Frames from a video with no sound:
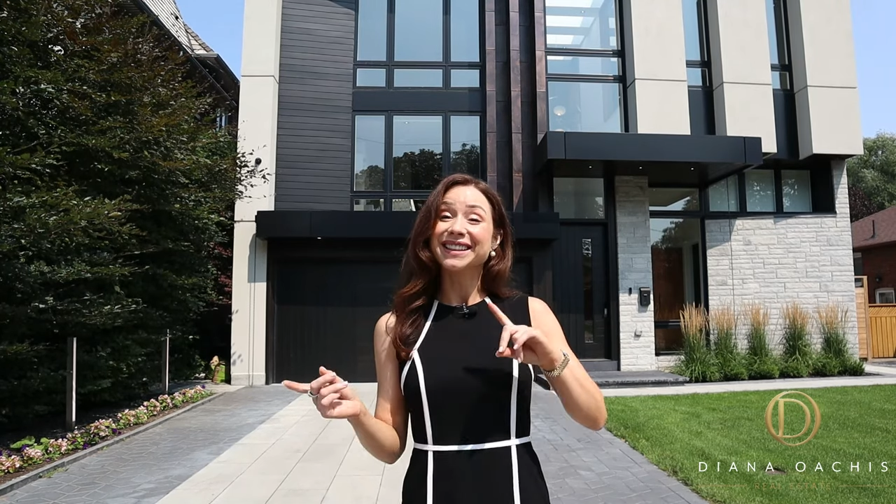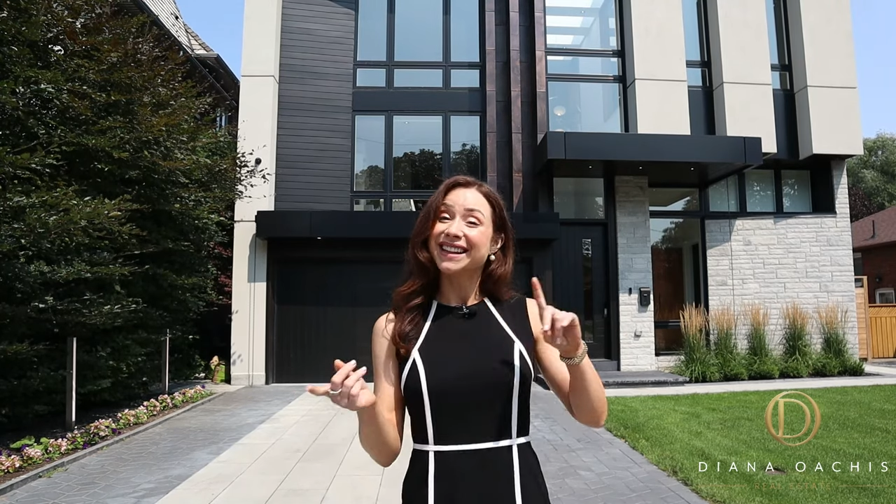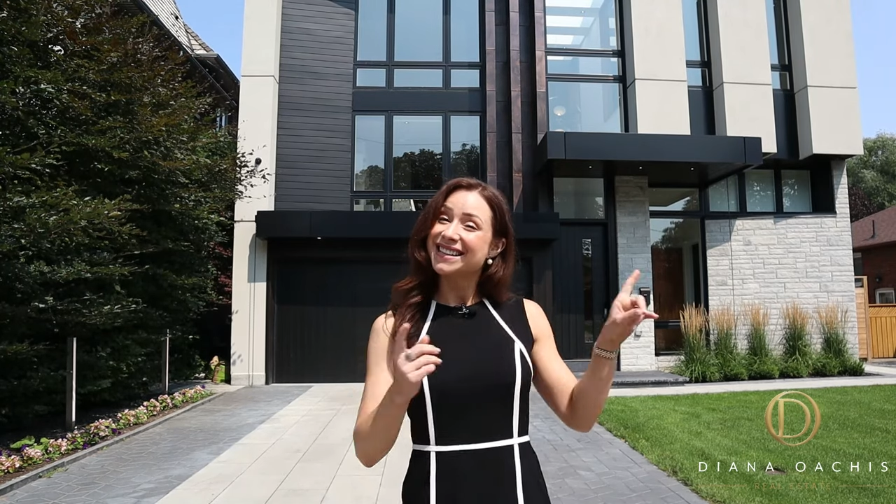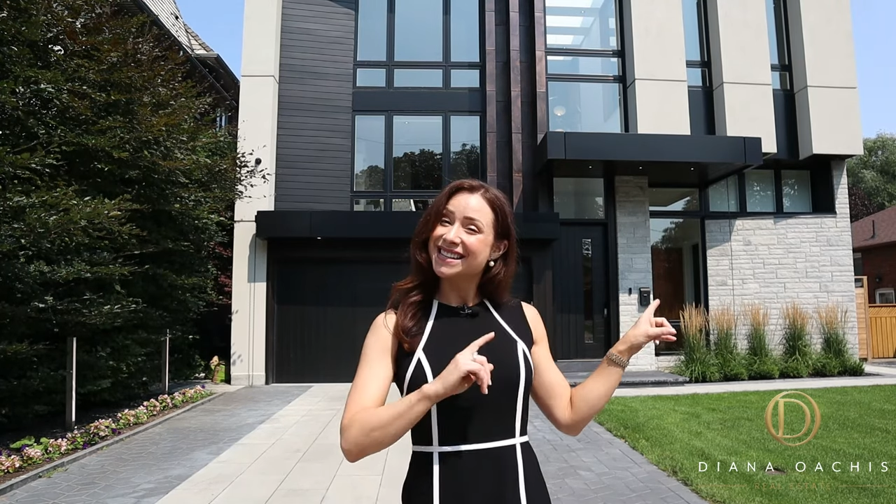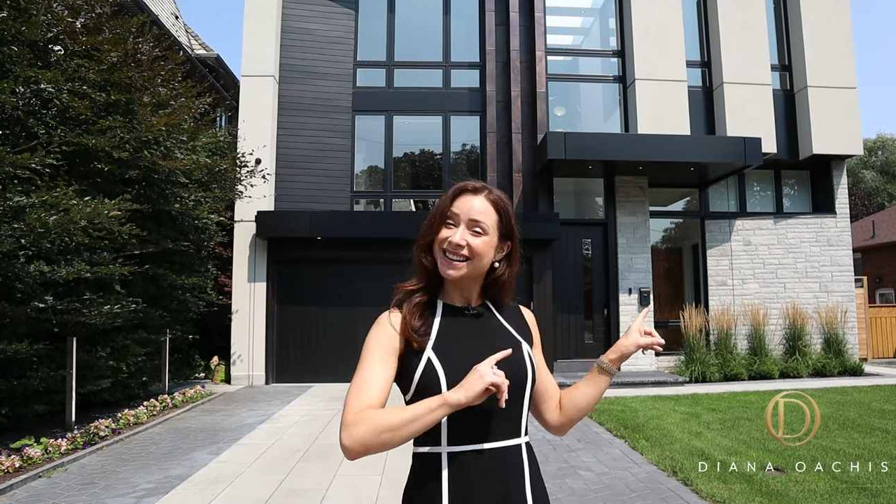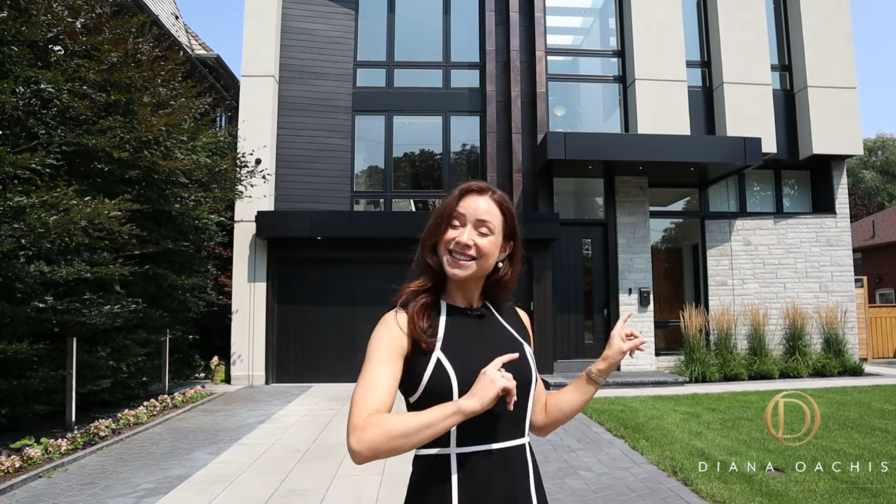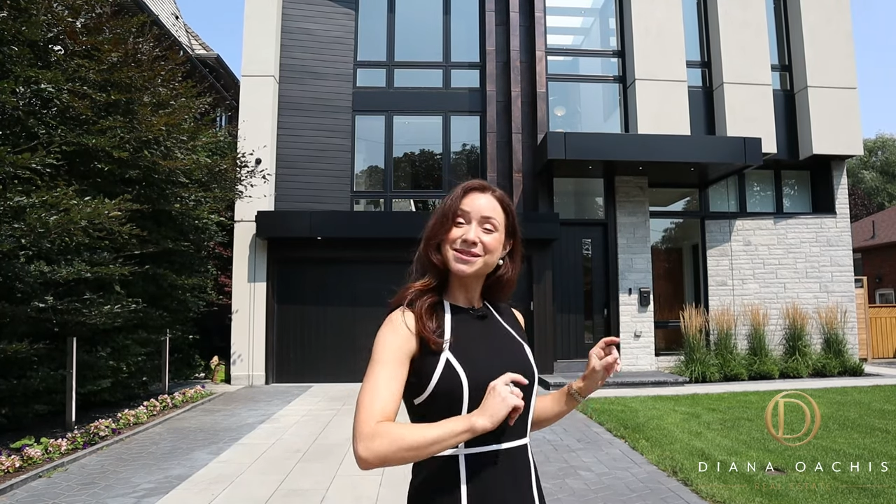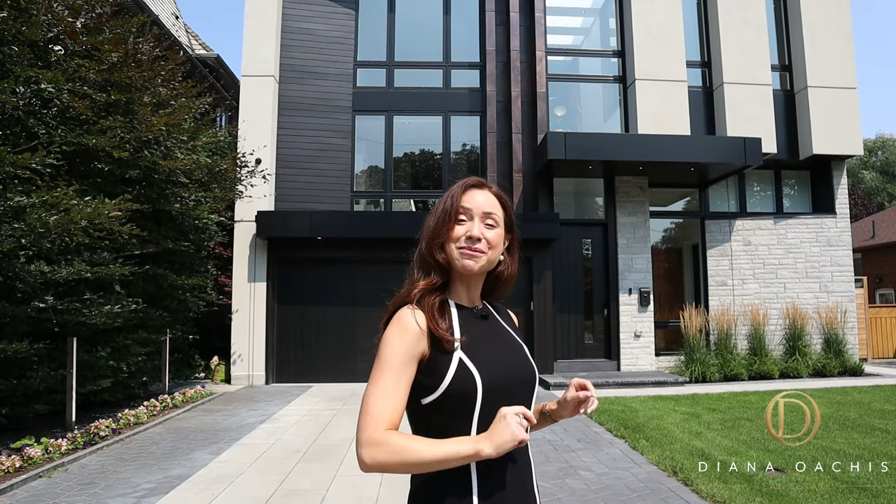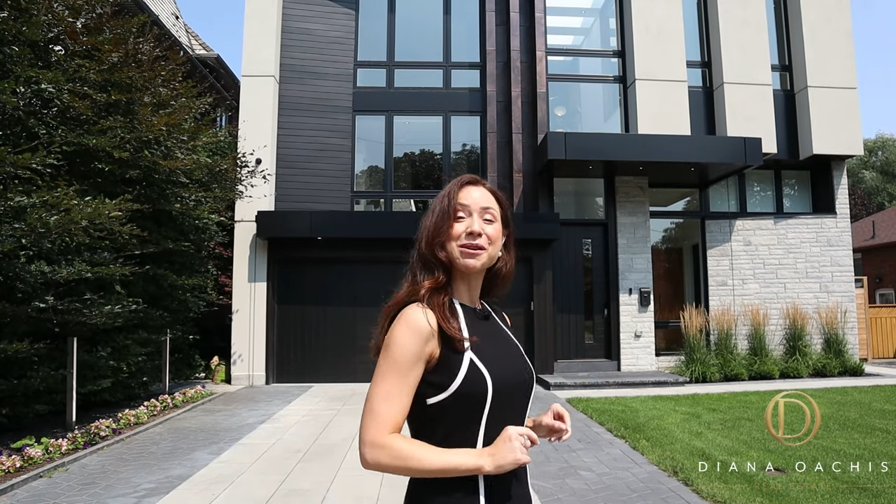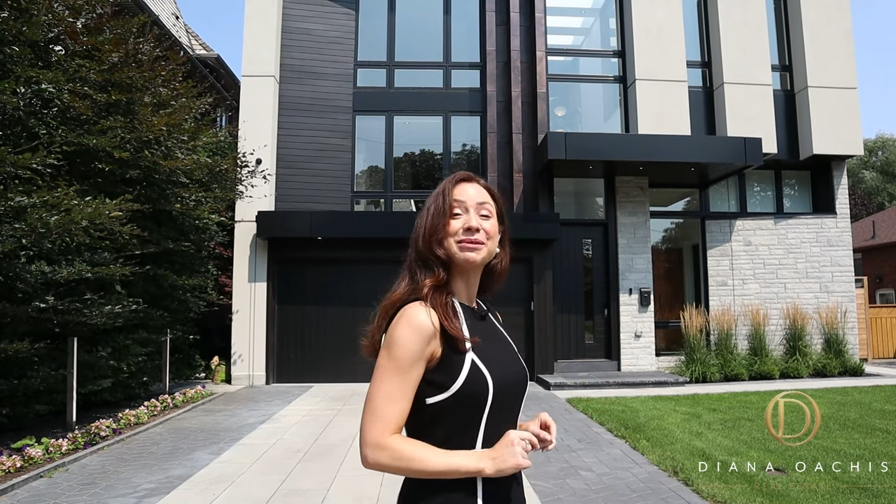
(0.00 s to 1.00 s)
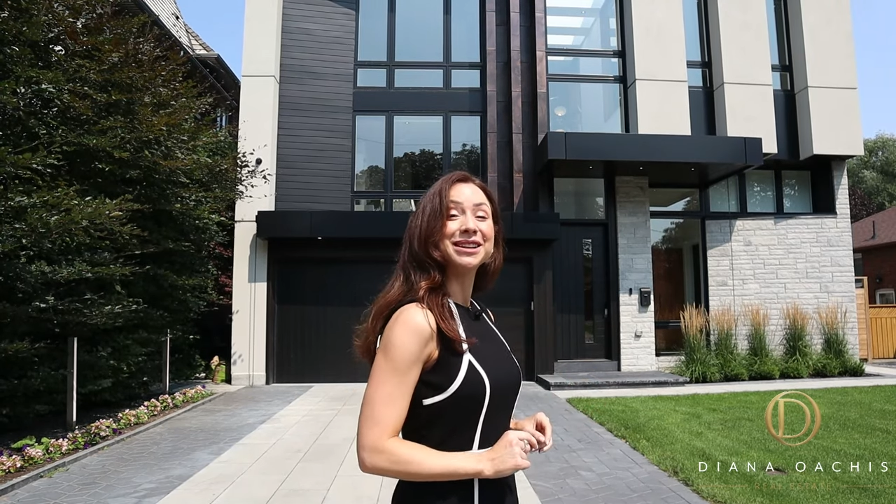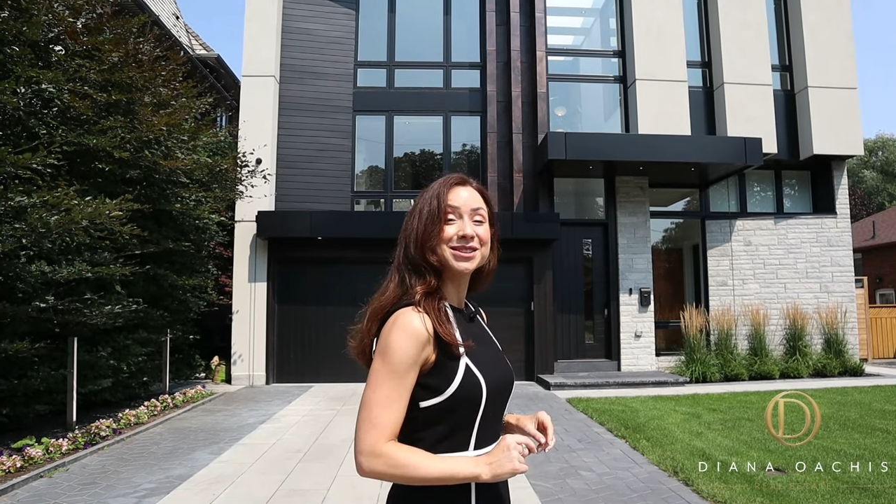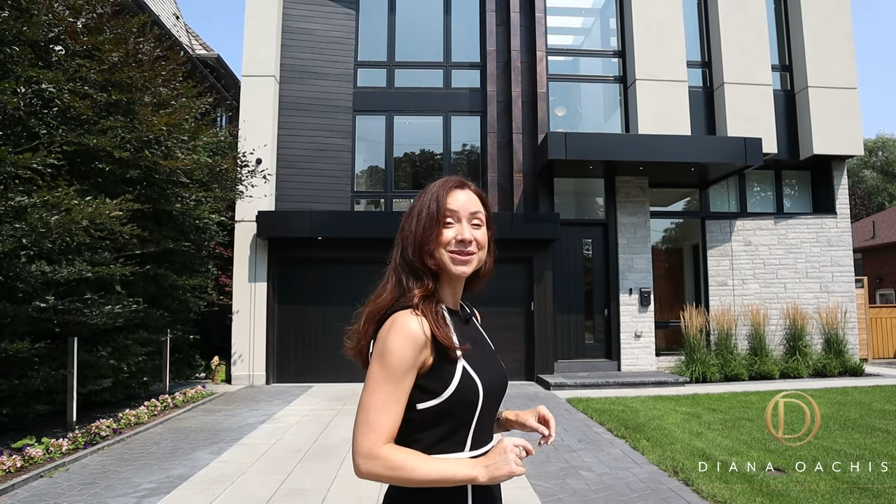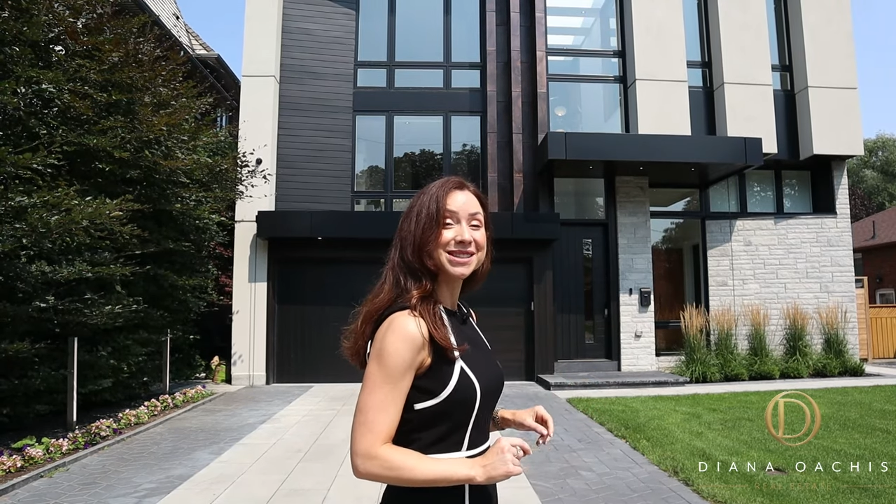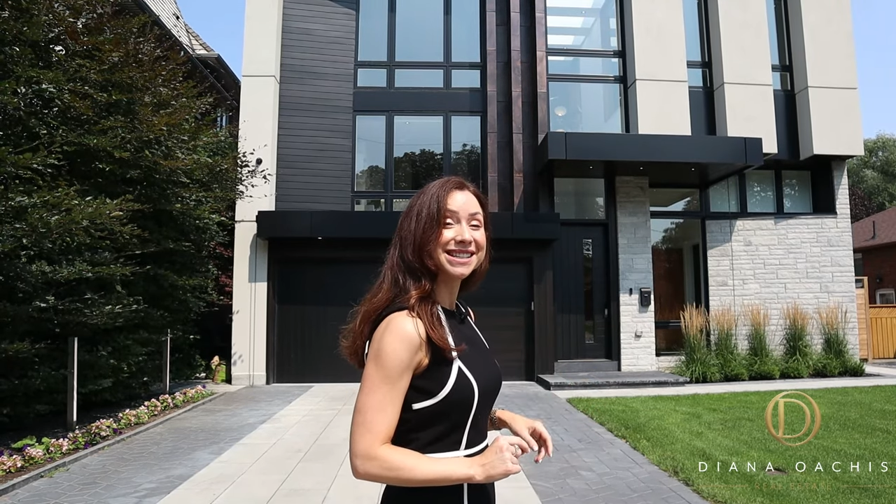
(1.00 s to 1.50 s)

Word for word: let's get this property tour